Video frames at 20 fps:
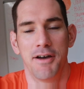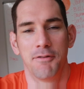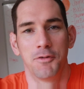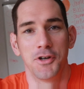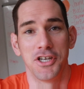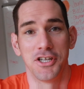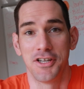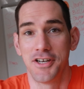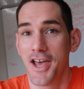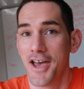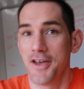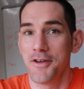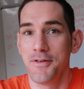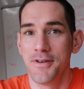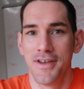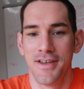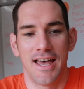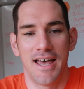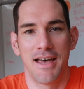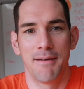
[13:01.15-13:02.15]
Wouldn't you know,
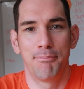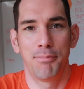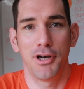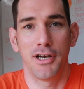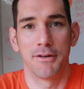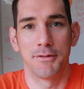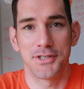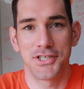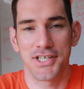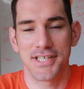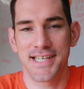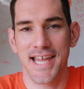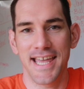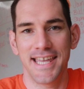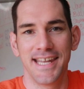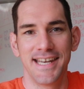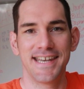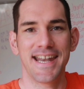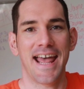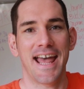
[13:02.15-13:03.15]
Bullet was just
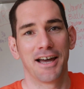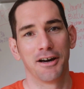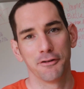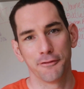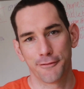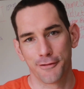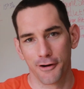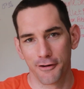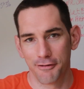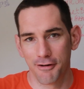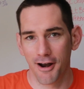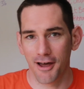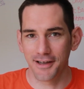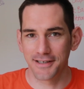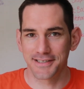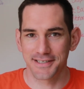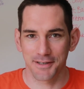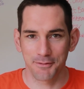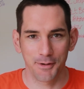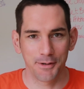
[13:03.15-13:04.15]
taking Nat out for a
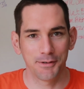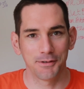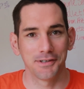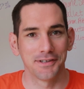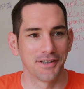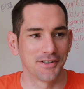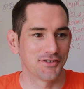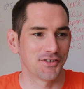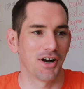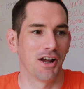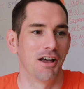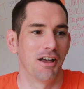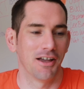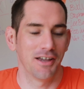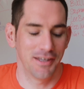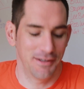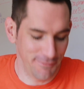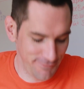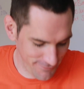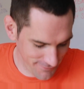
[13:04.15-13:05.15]
ride, so we were on the
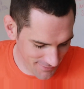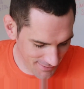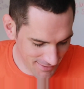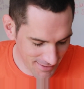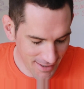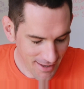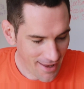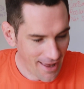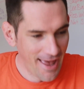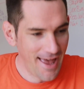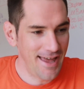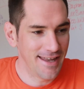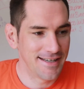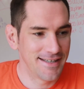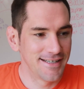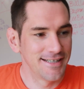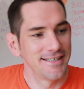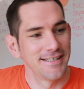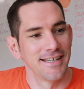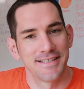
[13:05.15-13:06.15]
drive
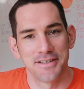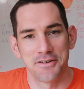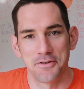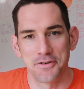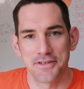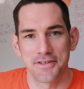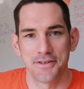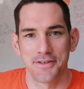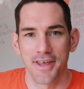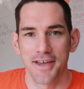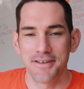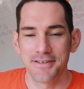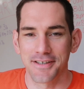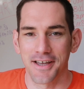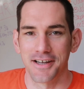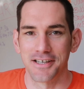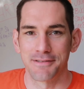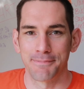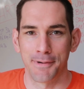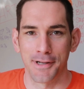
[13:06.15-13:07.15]
and saw those
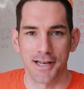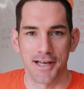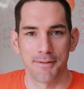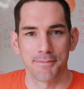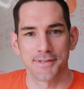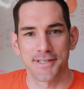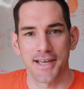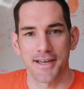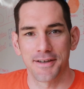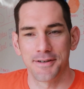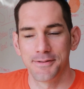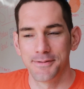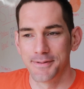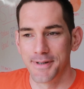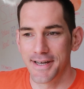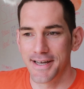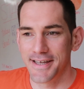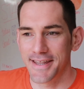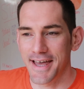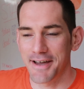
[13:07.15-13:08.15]
guys pull up, so
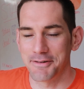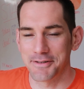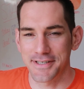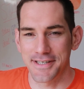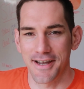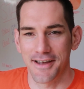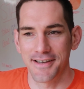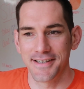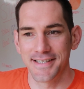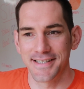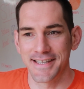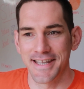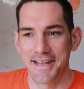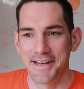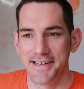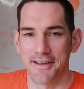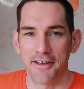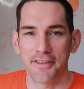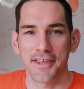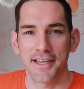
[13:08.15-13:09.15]
that was nice. And
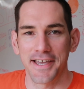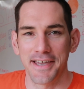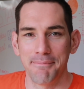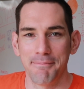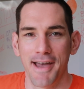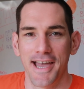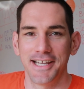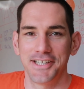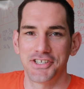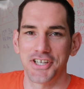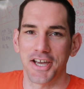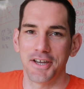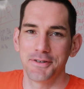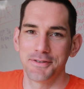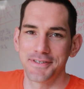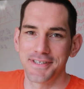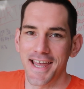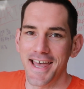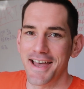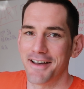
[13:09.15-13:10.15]
then I think it made
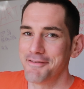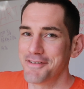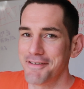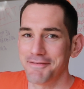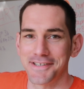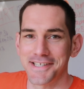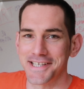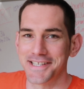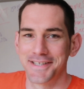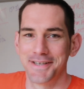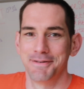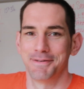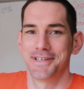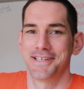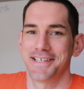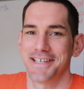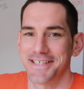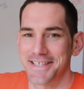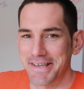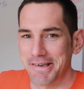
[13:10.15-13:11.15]
Joe's day. I've never seen
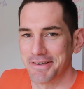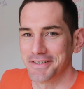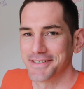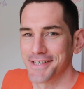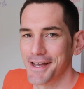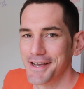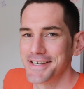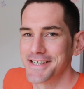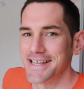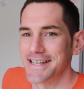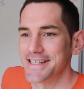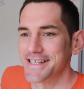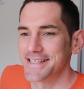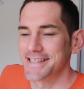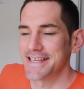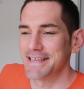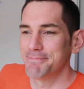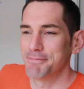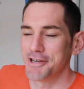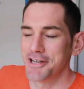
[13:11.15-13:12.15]
someone so excited to
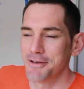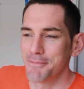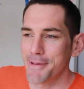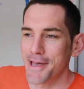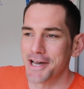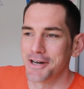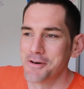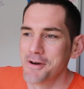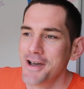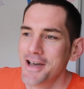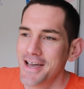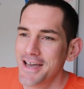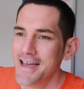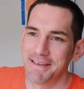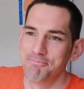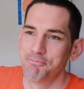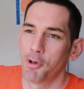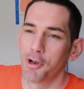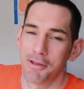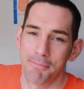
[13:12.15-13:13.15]
see Bullet Bell.
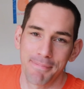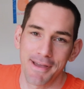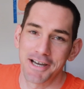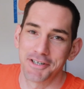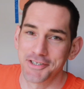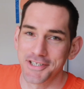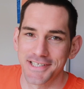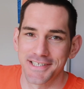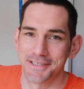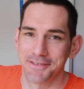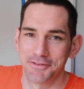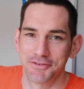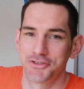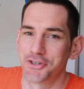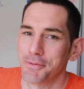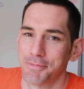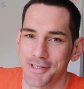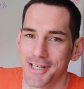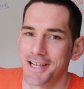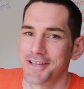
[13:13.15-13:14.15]
And Bullet Bell just sort of
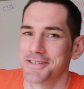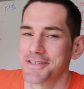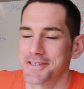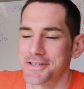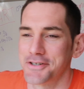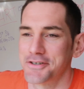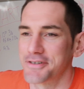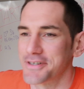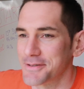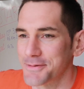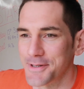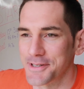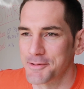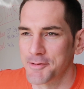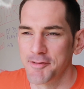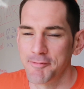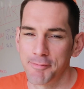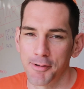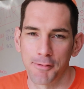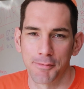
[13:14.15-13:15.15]
dropped a load of stories, which
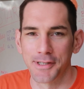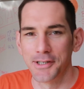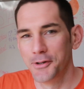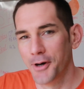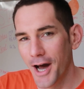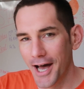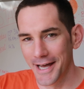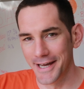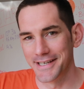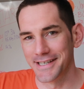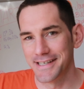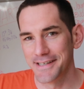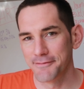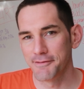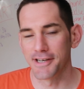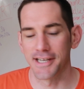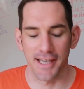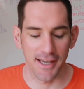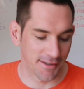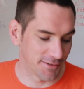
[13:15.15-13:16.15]
we've probably all heard in the
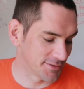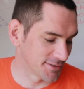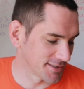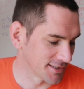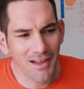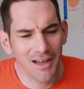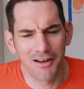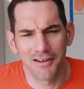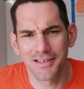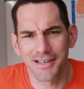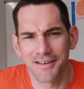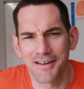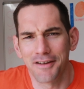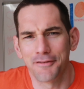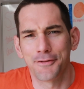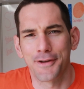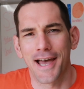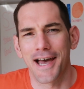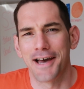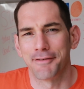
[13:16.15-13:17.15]
videos. I don't know
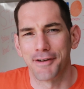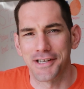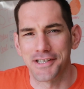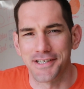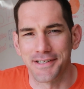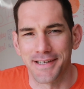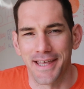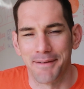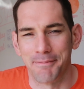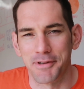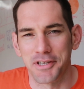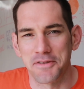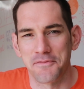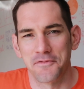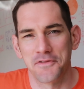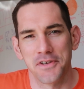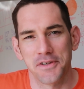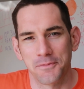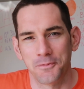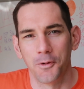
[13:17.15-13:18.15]
if we have, actually. I'm going to be
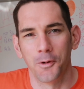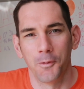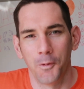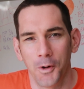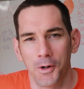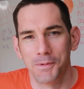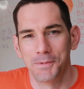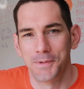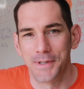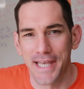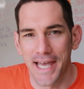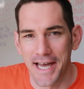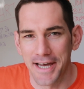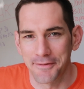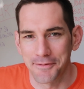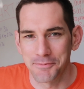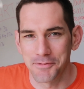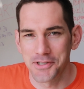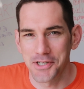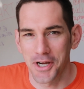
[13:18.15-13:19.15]
confused what we
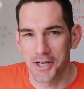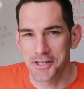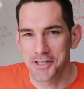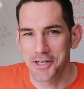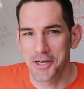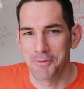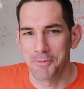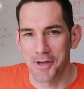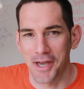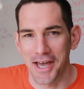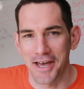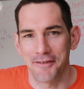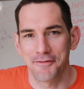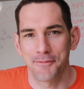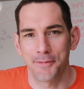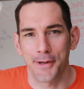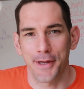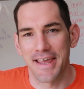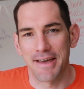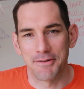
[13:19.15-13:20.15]
have. I assume you
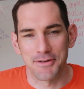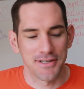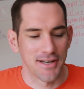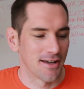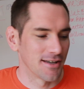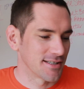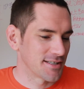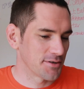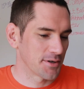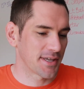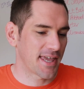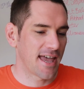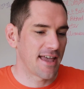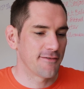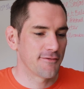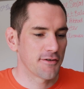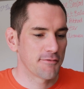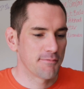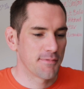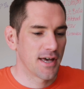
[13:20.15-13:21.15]
have, but that was nice. So I
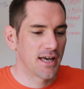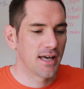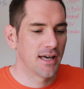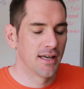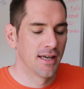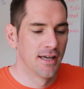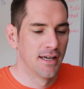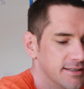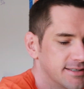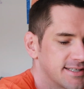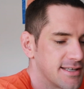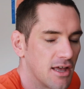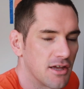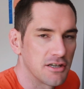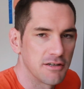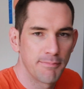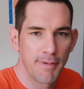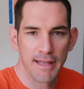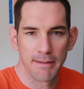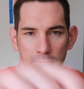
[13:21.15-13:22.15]
gave them a
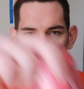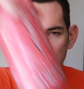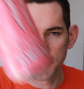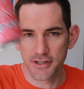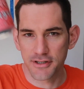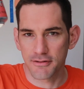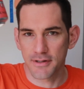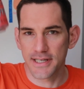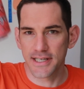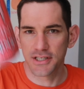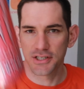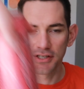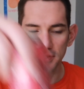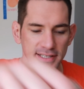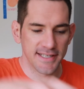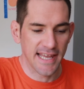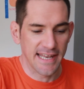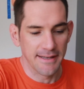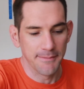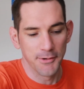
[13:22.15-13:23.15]
signed pink monster each
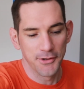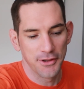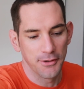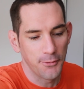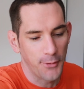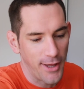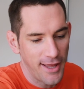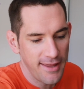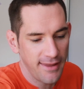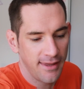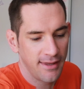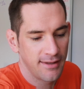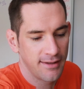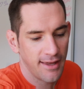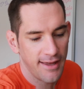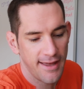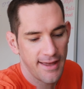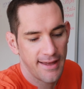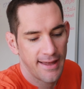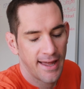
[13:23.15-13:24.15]
and sent them on the way,
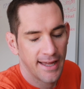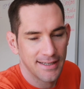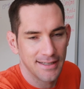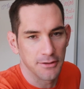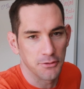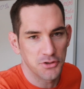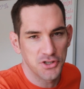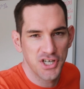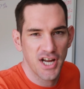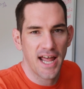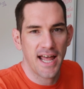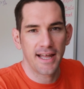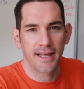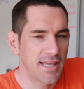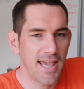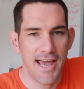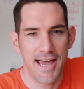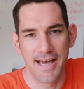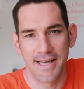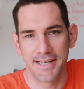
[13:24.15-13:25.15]
had a little chat.
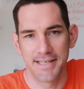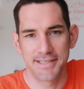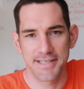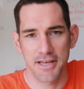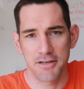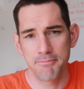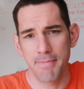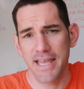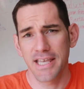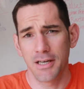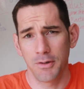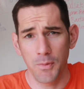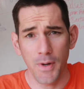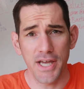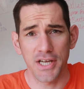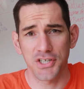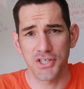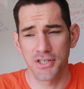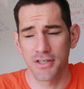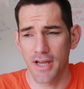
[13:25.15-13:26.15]
Yeah, so make a
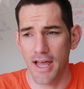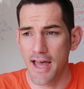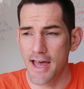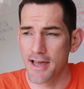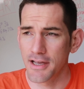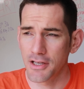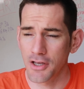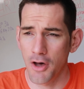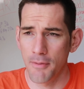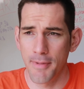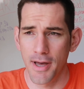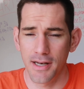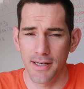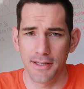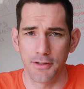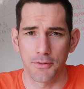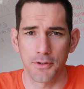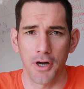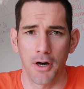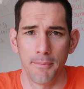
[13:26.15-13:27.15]
wish.
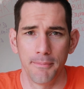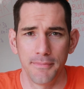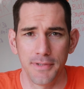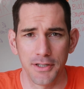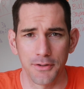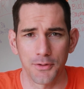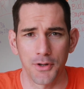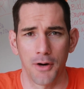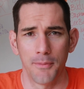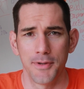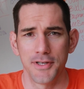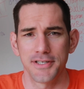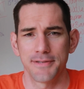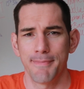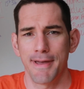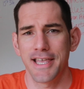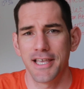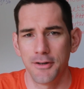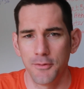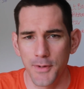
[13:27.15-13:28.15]
Little commas,
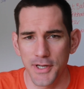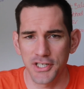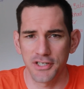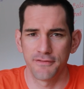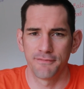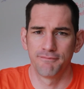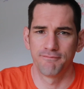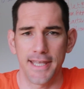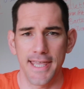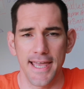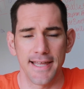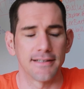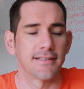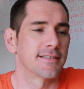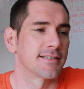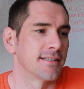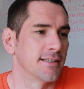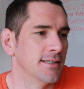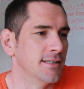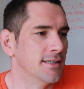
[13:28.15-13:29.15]
make a wish for the
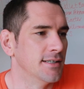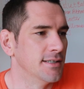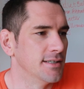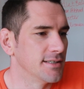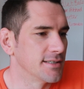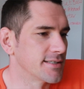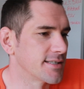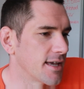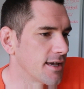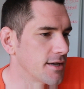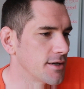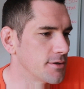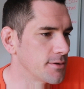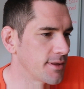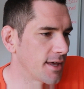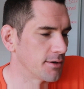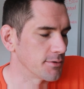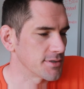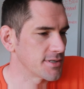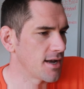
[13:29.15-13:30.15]
kids. So
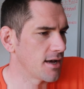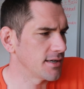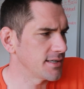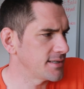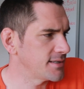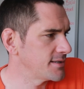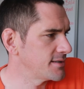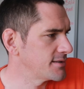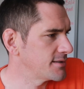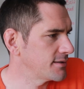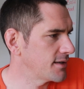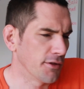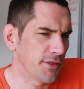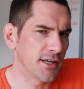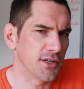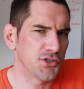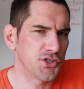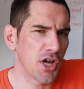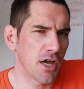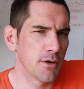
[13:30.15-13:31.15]
that was nice. I
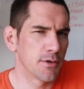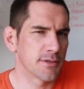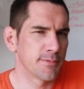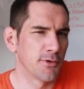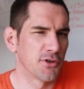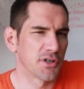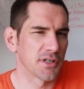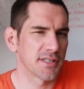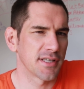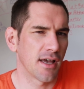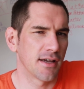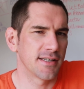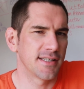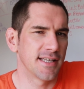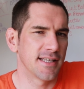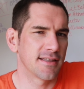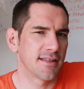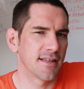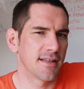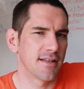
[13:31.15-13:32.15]
think Joe was more
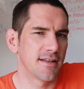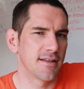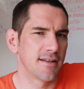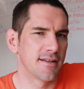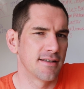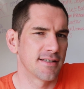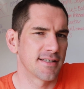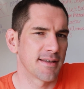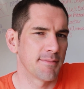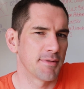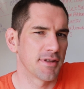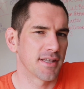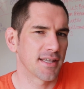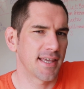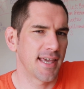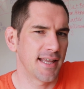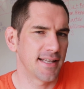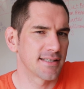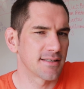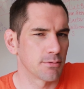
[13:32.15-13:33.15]
excited than some of the
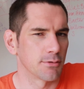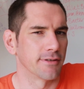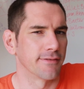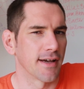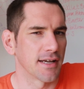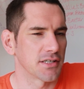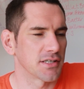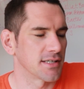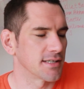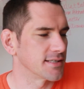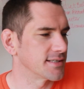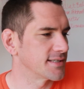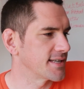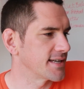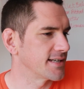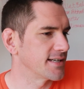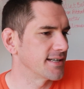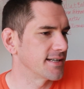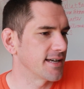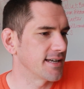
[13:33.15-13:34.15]
kids we've actually
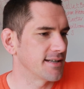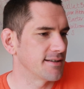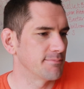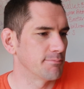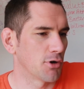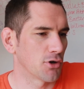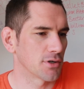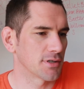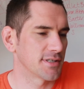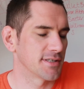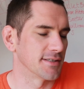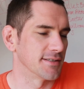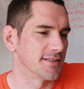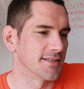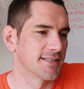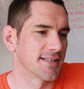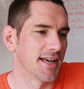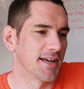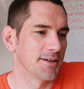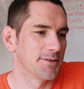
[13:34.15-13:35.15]
seen in Morrison.
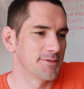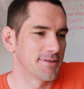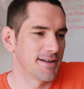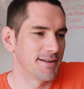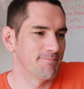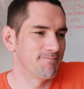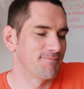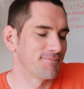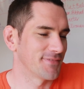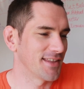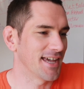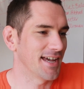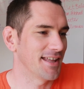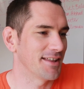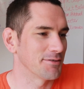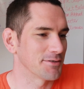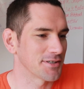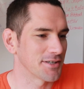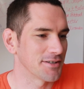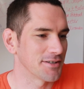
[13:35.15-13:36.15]
So yeah, that was